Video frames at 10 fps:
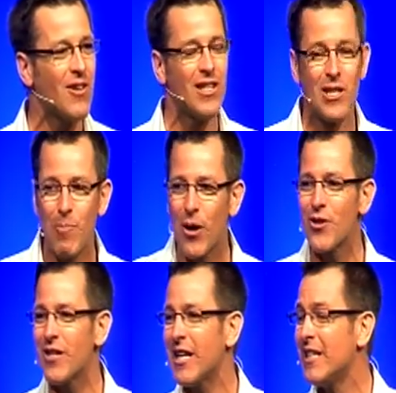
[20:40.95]
that's
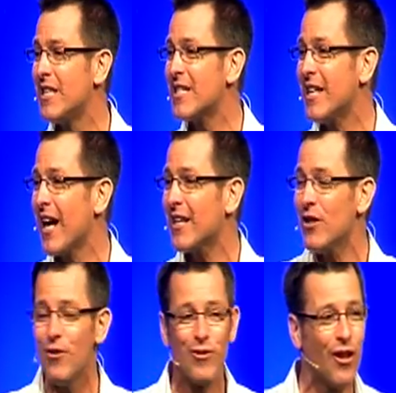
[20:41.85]
spiritually disconnected,
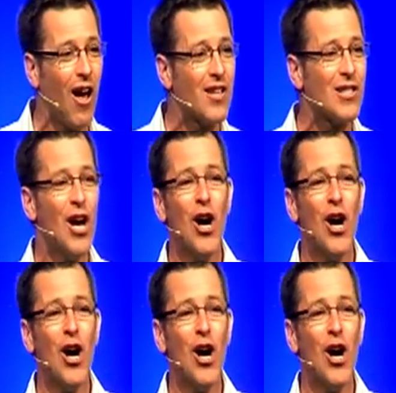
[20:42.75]
who's lost,